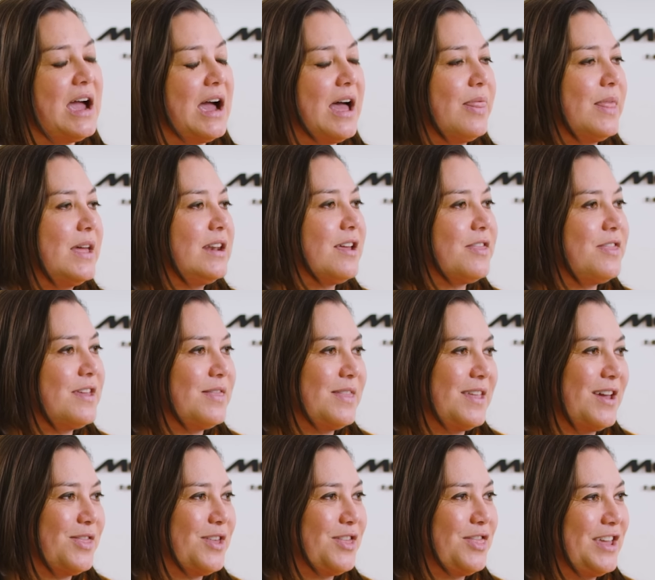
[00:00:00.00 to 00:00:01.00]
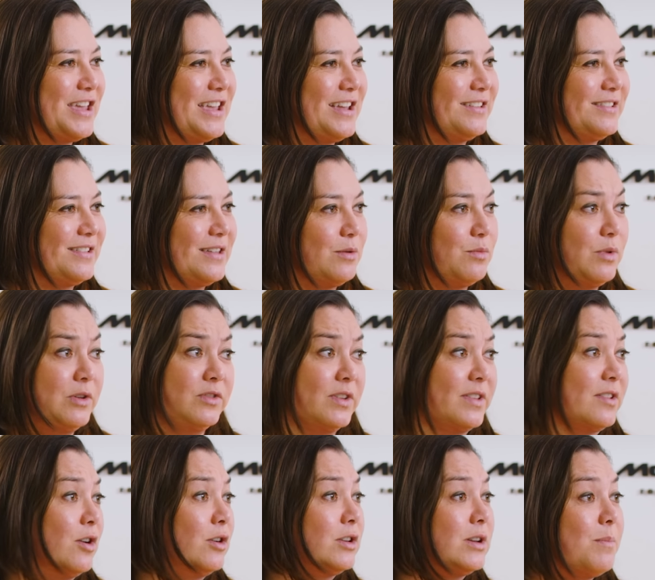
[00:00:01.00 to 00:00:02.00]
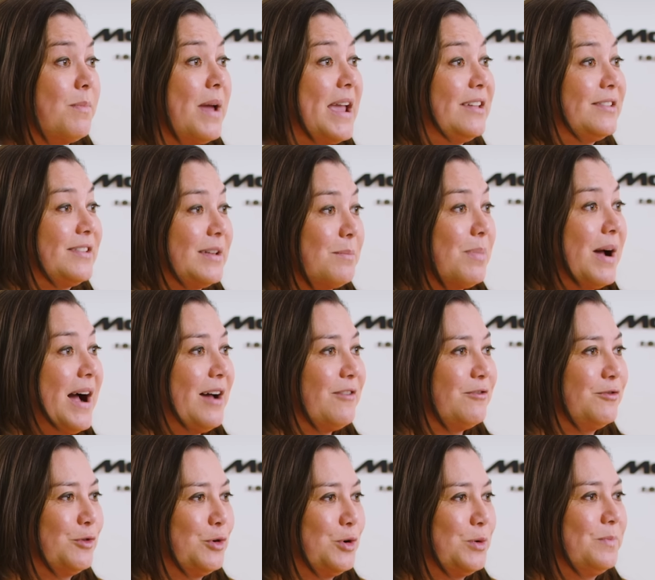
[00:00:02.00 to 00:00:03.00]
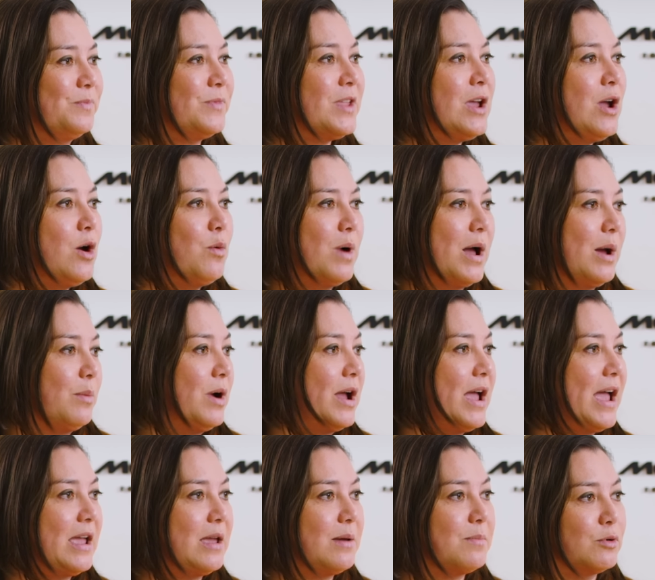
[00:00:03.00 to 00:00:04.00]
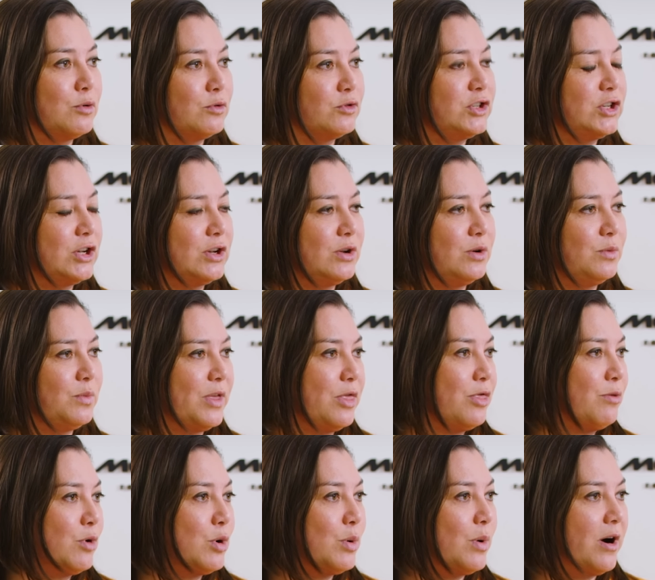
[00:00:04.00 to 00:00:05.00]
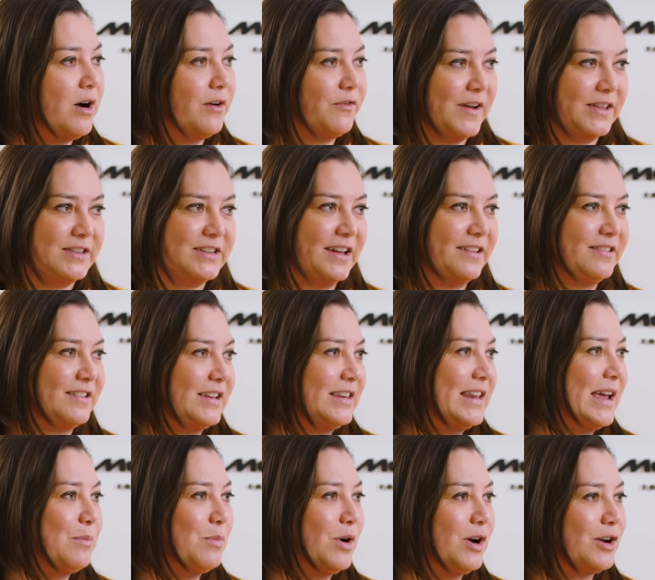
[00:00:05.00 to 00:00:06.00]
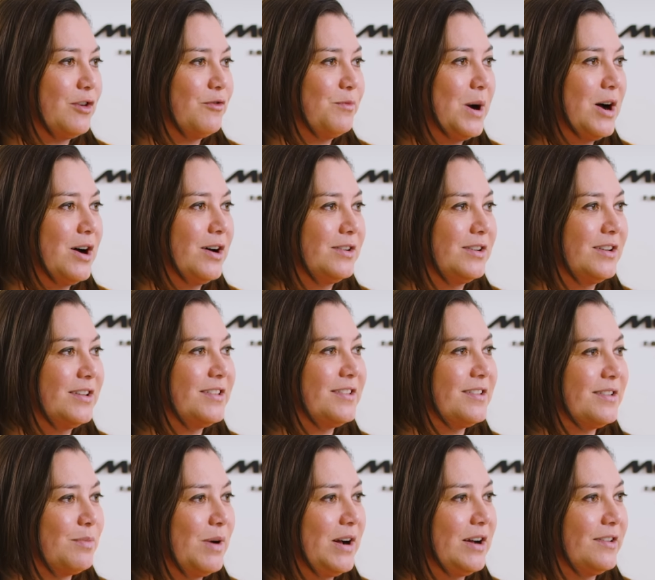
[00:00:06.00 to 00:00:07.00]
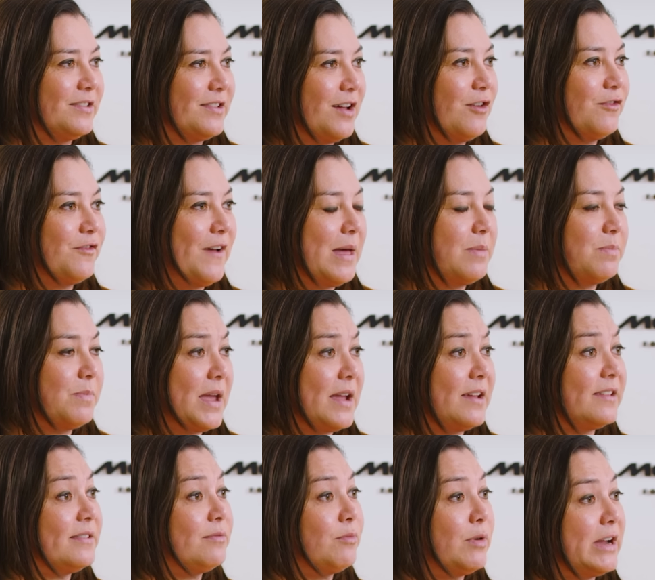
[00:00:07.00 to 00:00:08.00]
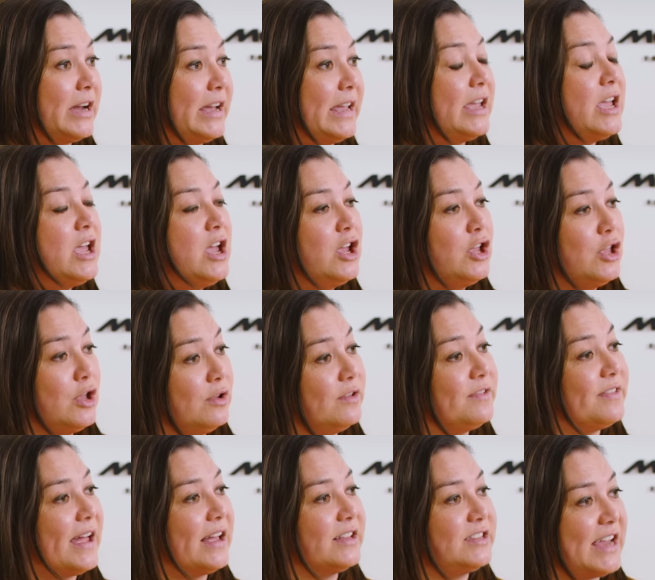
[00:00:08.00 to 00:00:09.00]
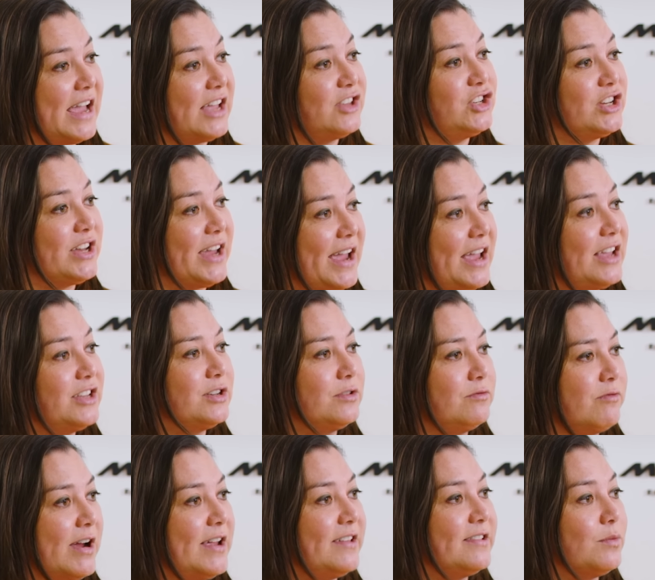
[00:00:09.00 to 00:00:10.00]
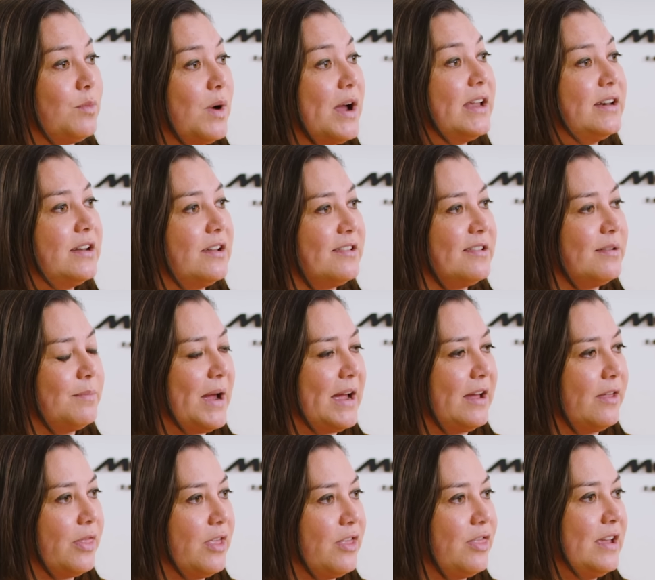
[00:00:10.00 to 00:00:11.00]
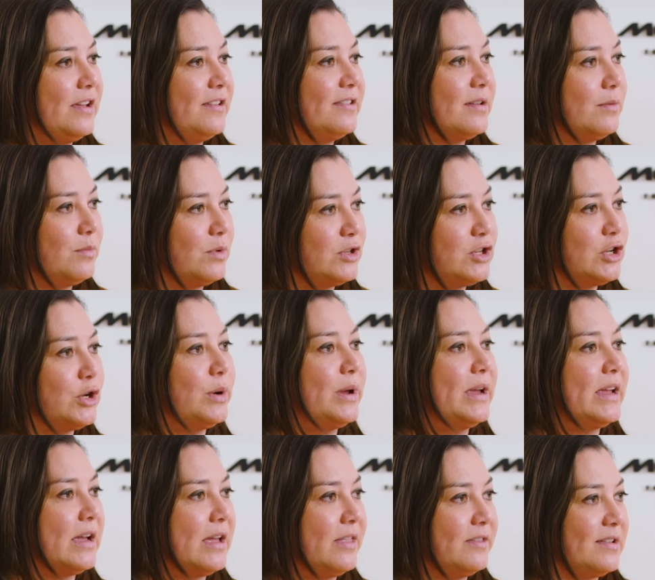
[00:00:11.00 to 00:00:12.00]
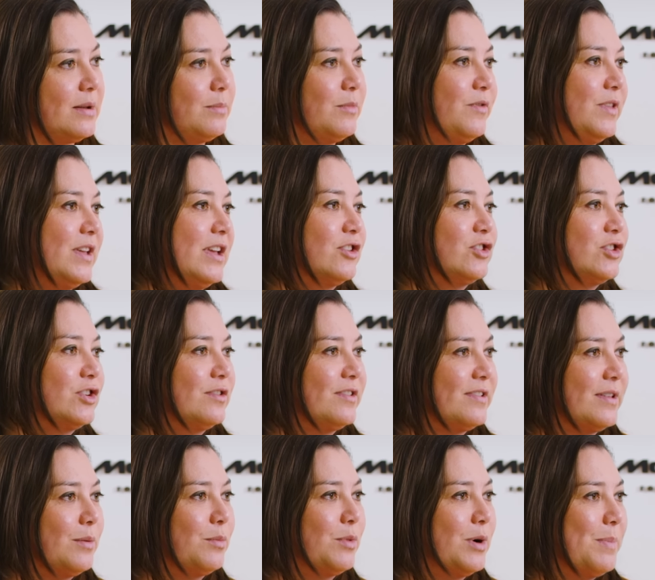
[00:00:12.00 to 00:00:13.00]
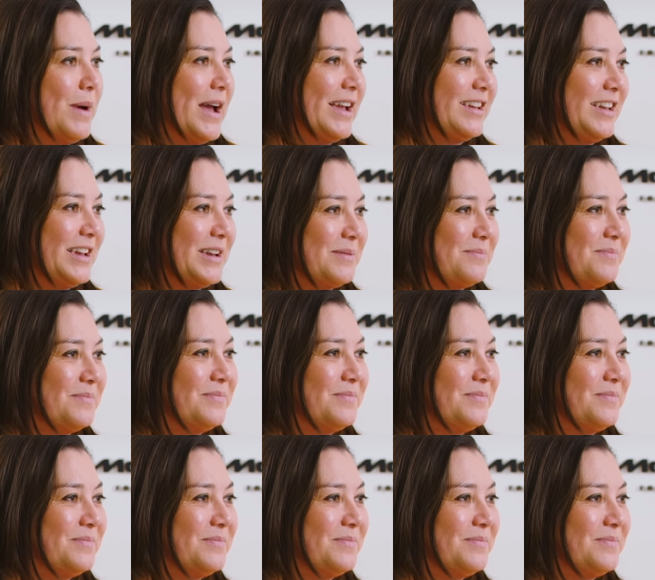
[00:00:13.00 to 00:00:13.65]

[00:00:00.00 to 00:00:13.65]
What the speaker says: And then I think the other thing is that we've just got an amazing platform where we're able to, through our fantastic network of partners as well as our fan base, really use that to educate and raise awareness about the things that we're doing and some of the issues that we're backing.